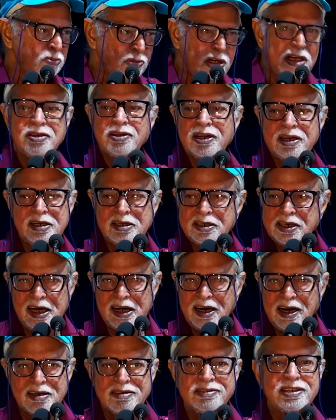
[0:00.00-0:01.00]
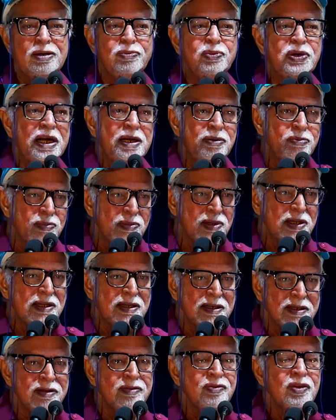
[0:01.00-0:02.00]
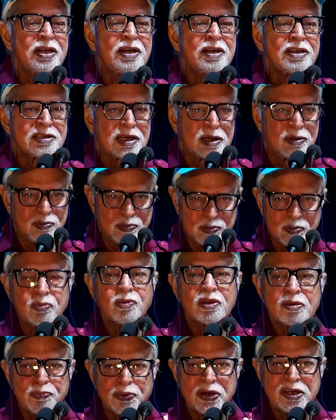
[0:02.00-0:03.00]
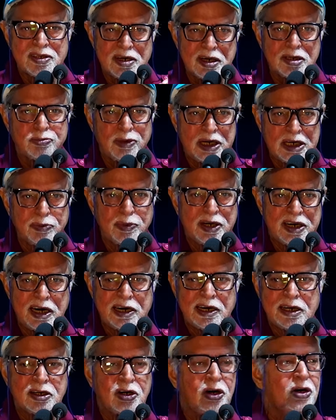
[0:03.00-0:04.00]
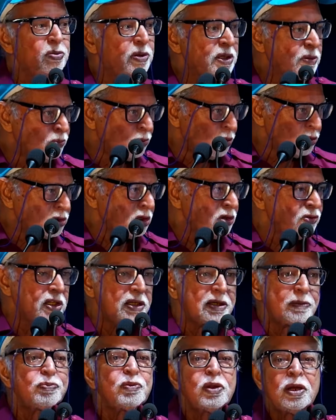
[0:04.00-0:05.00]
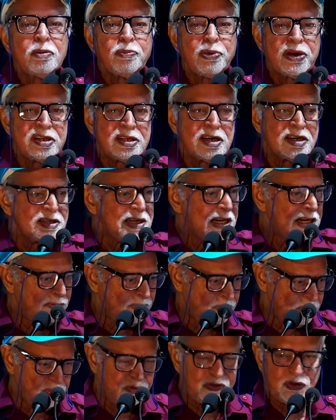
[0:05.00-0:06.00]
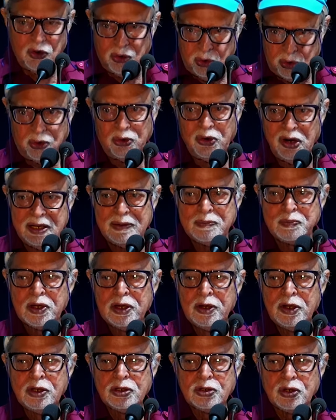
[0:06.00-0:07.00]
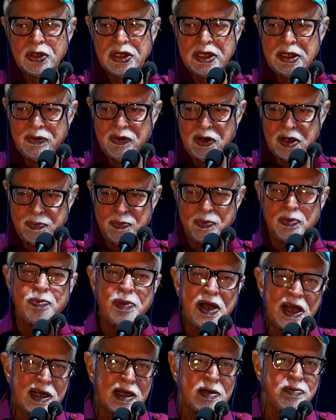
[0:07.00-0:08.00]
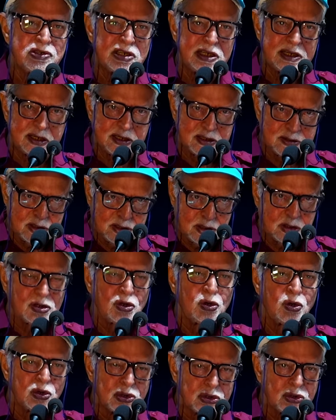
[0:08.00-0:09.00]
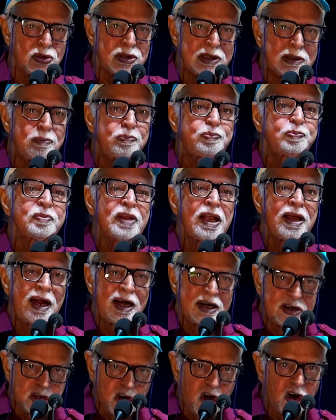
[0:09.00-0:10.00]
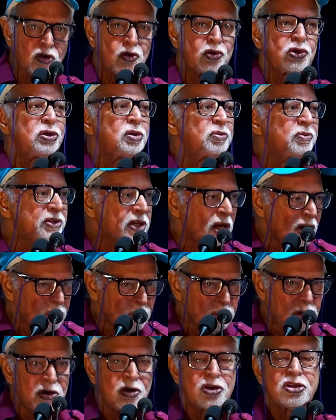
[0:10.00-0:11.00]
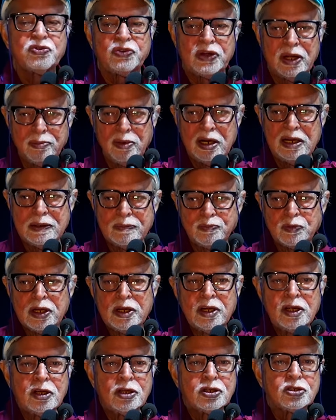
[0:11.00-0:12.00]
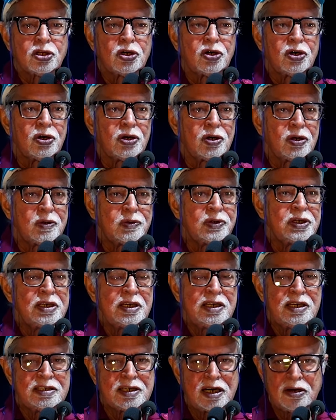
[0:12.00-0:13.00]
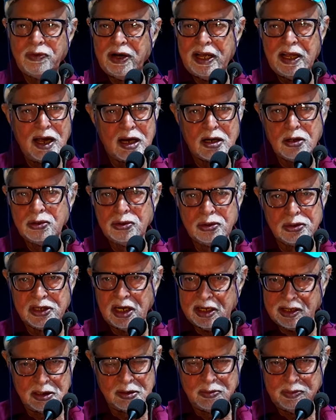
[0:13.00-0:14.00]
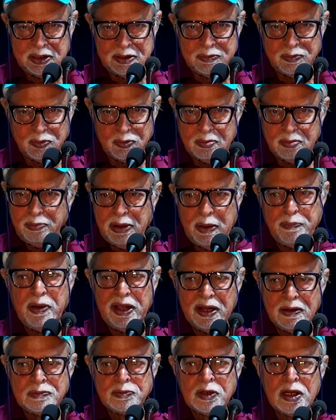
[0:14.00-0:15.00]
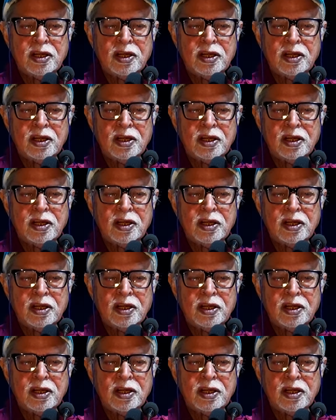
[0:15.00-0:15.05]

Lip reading: Well, in jail, sometimes some prisoners might be getting out, but most of the prisoners had floor only. So he will make him sit close to him and talk about his family. So he said, "Why are you talking, baby?"